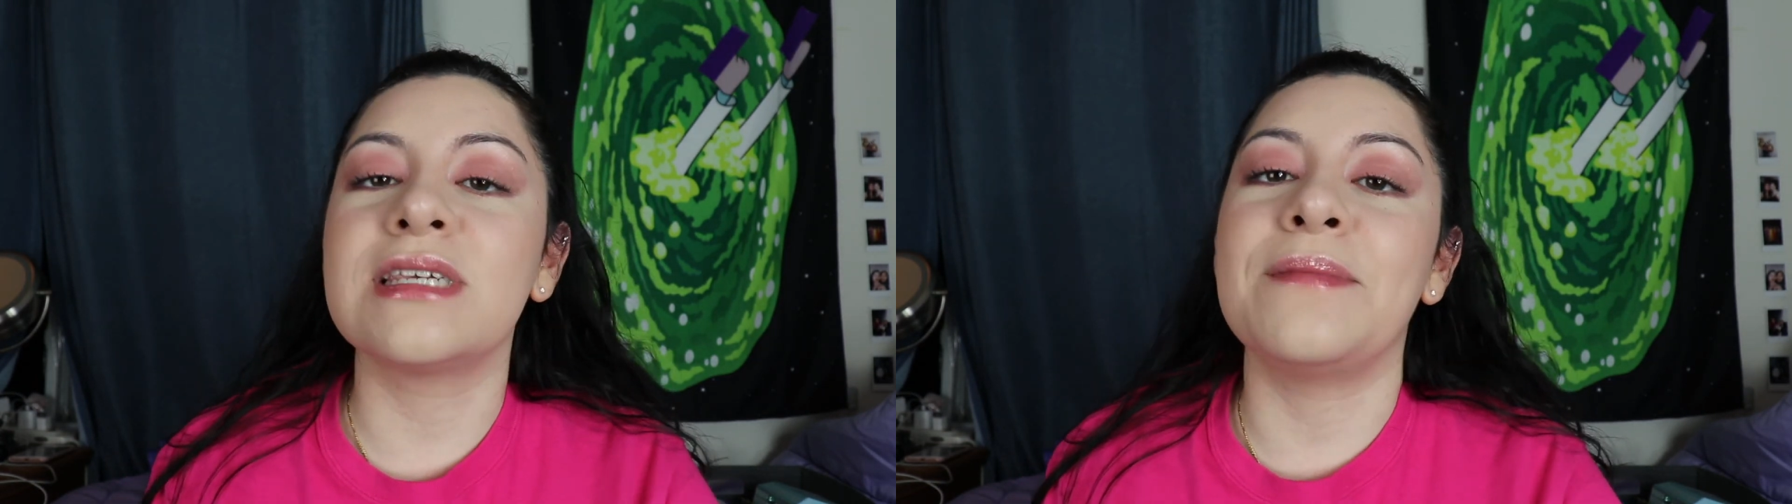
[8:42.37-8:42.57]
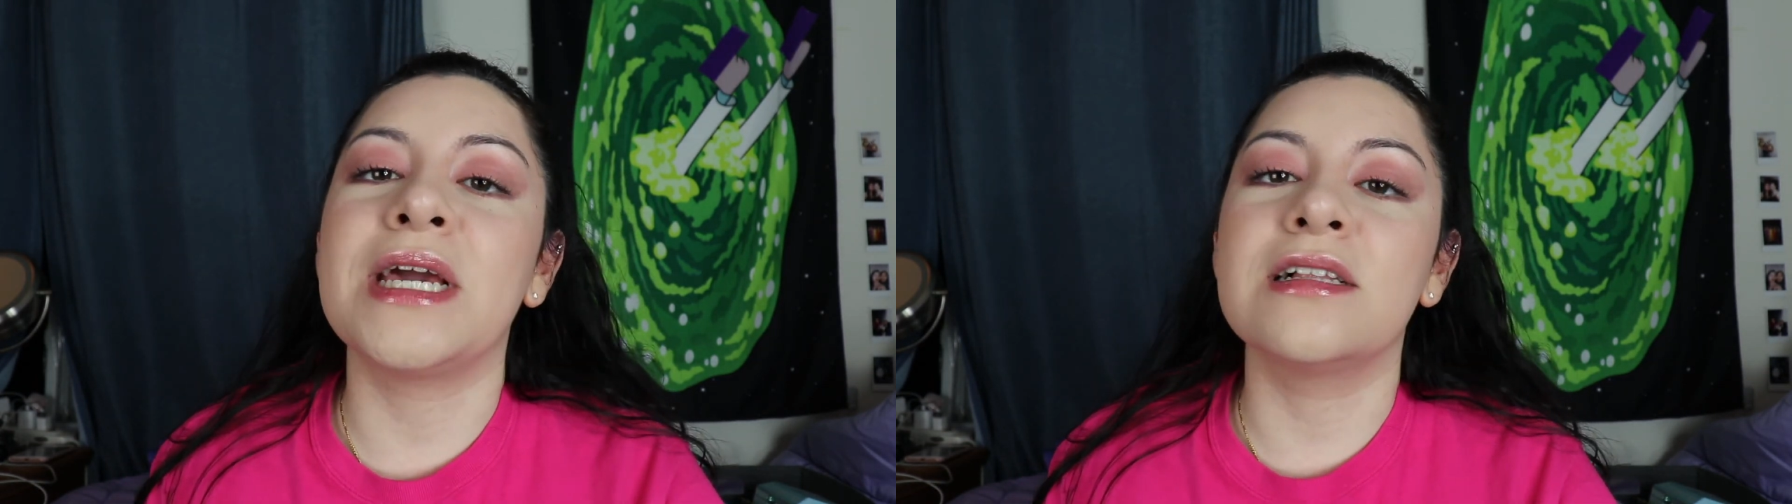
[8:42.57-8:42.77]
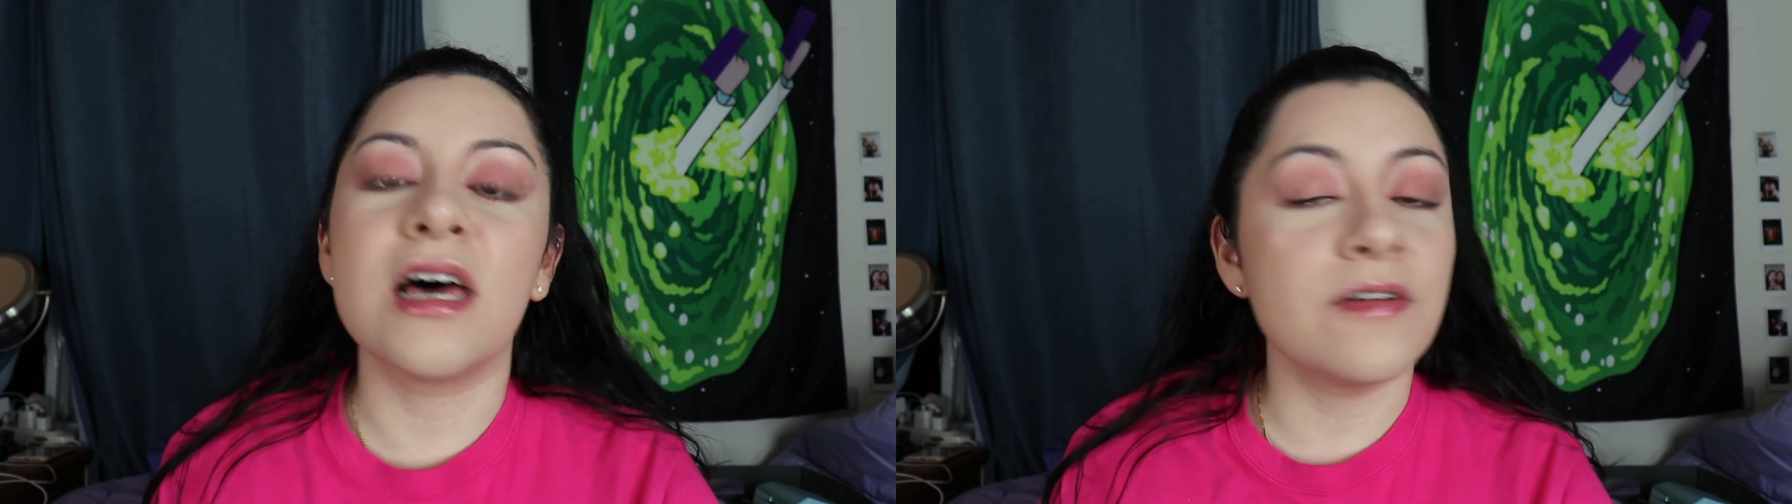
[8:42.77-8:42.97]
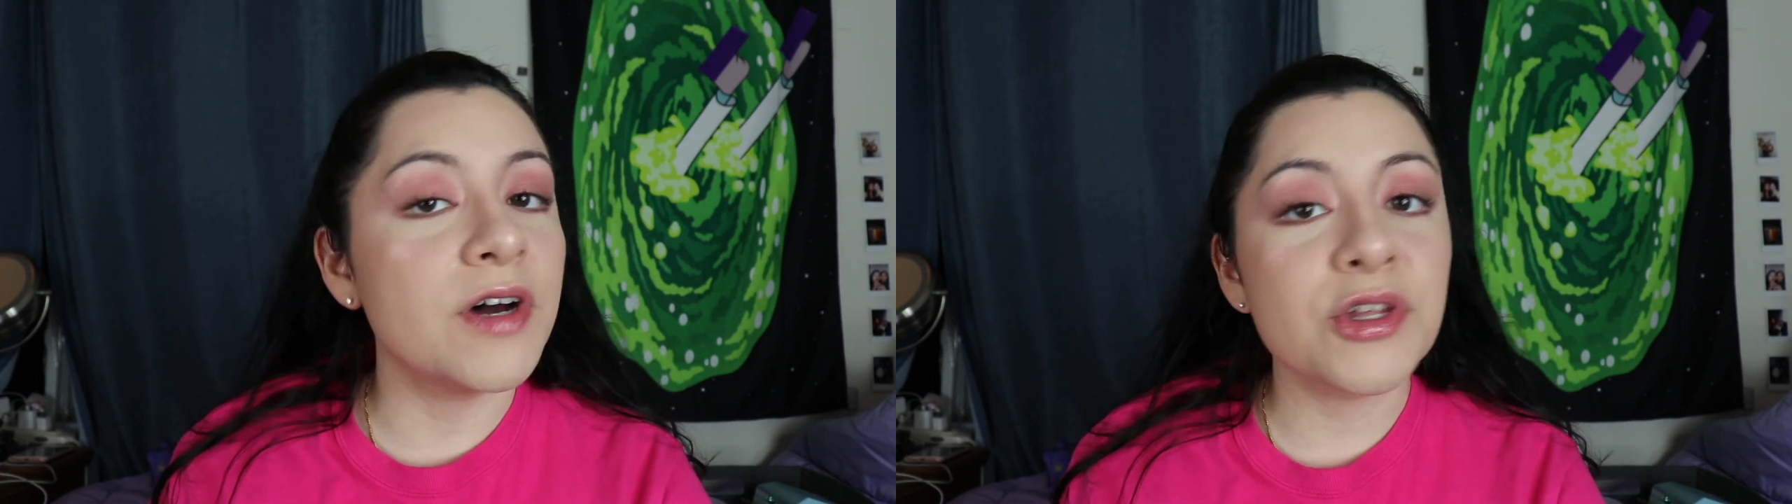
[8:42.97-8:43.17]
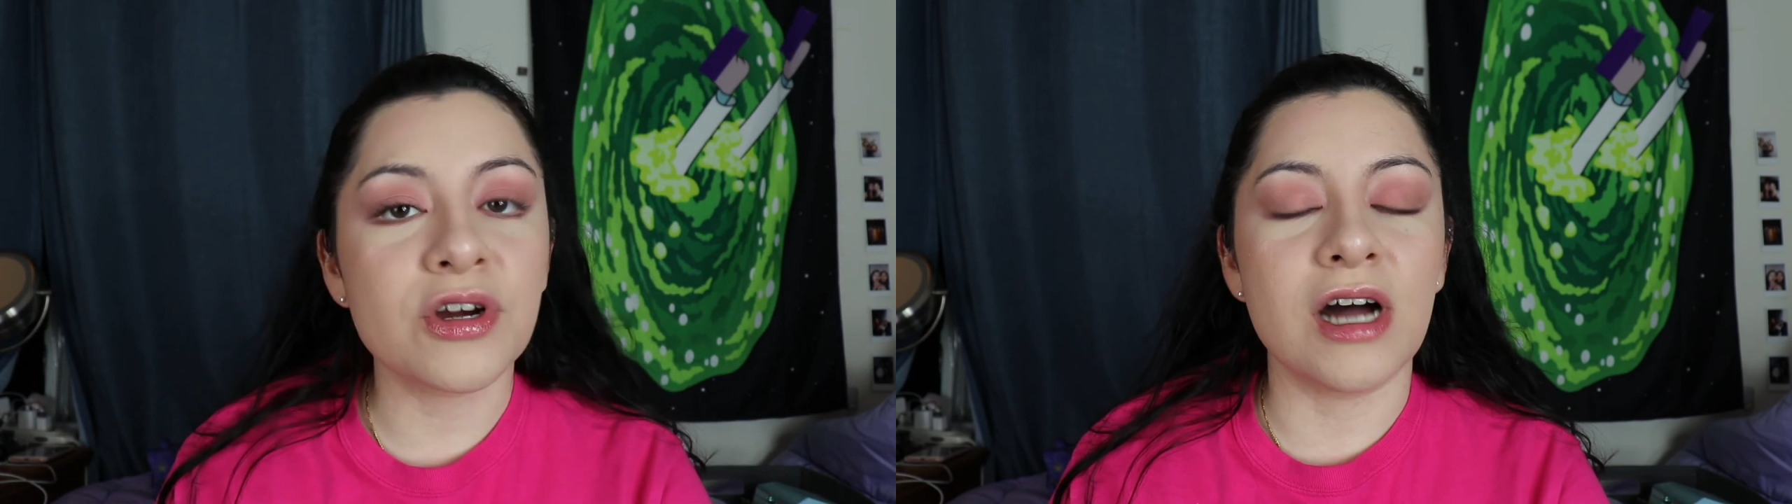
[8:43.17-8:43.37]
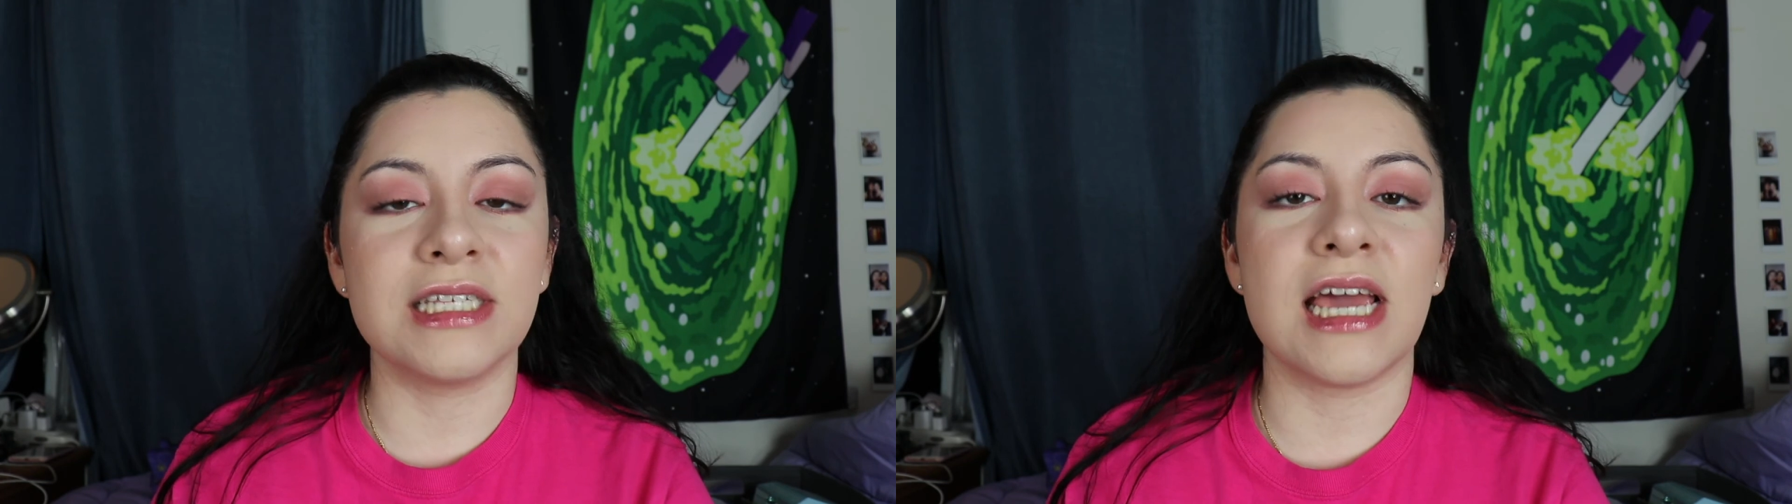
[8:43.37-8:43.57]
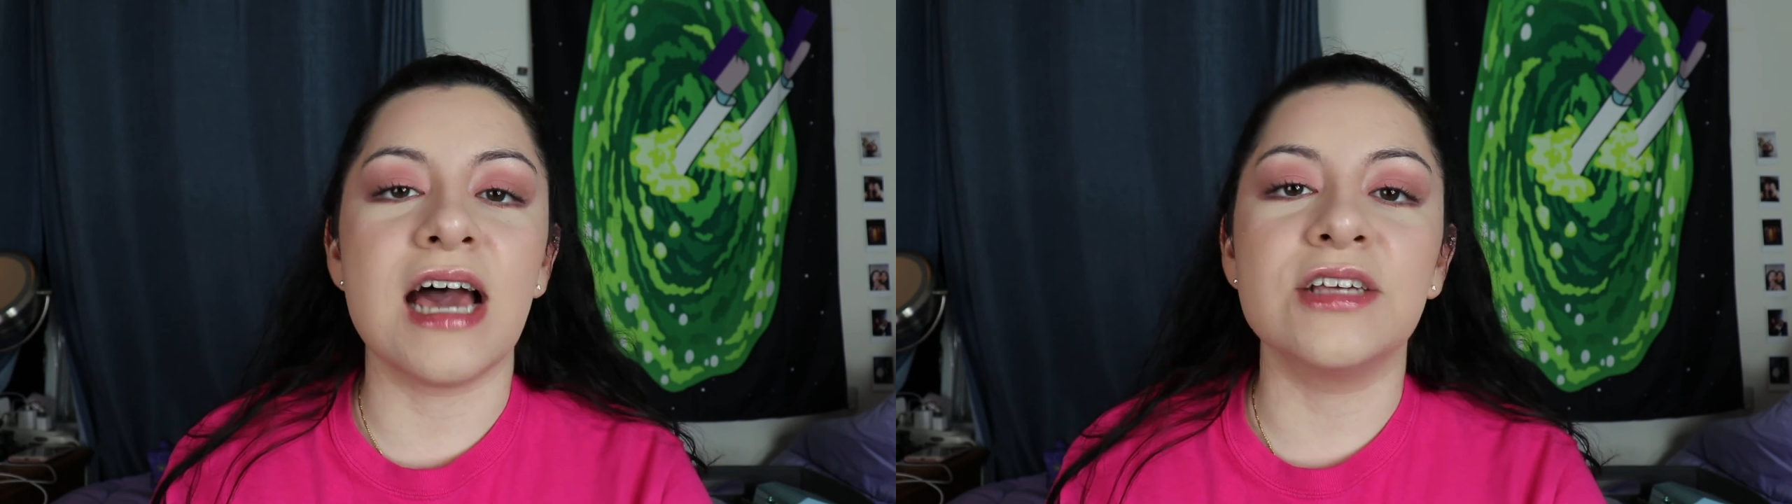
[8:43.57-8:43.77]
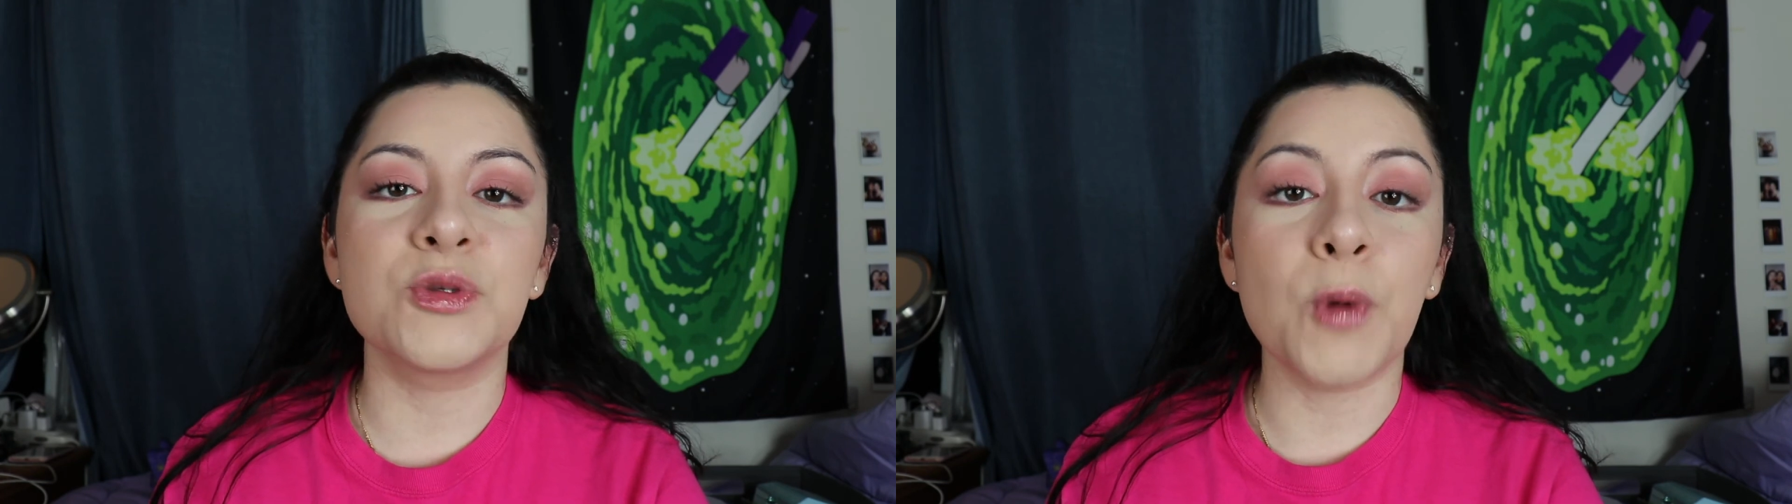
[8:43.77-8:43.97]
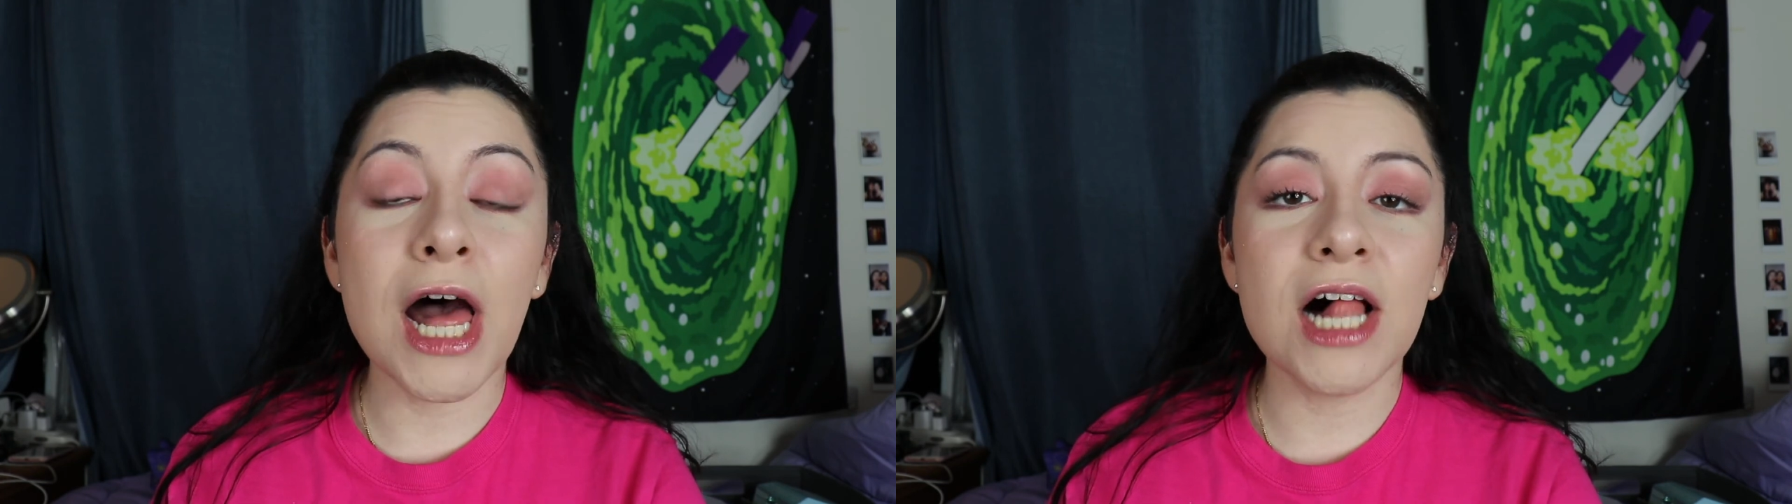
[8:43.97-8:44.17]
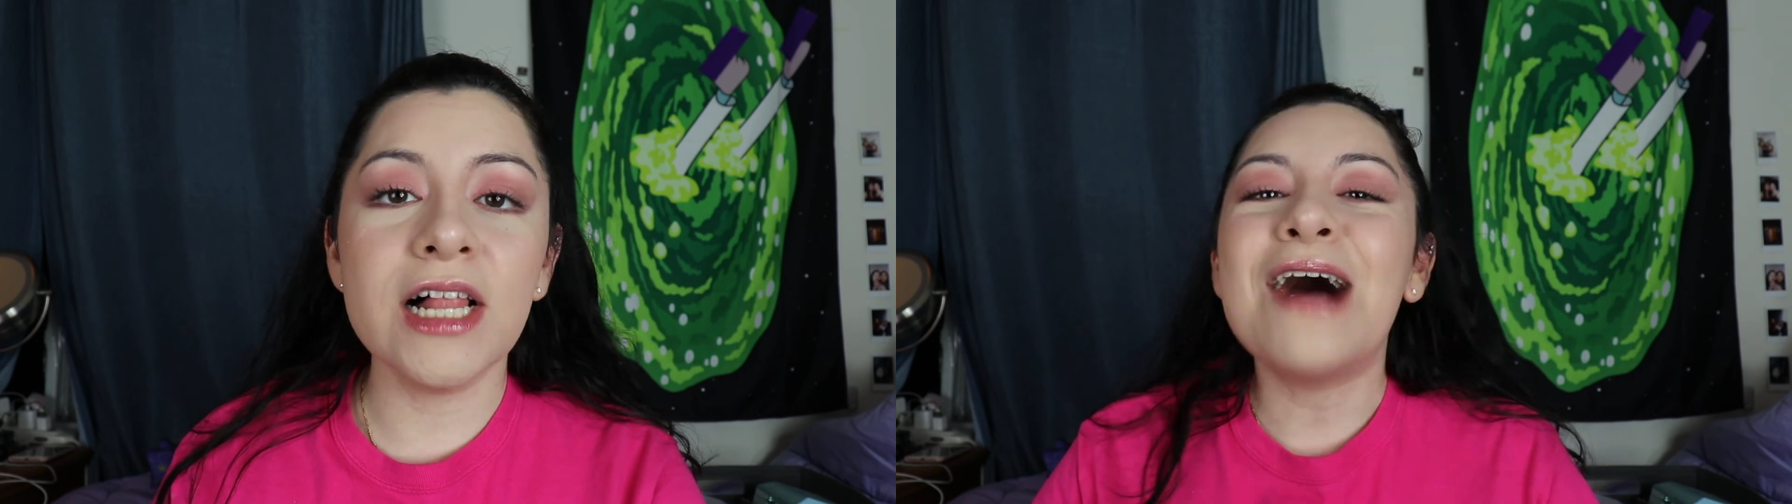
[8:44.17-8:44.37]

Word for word: I make a lot of other content as well.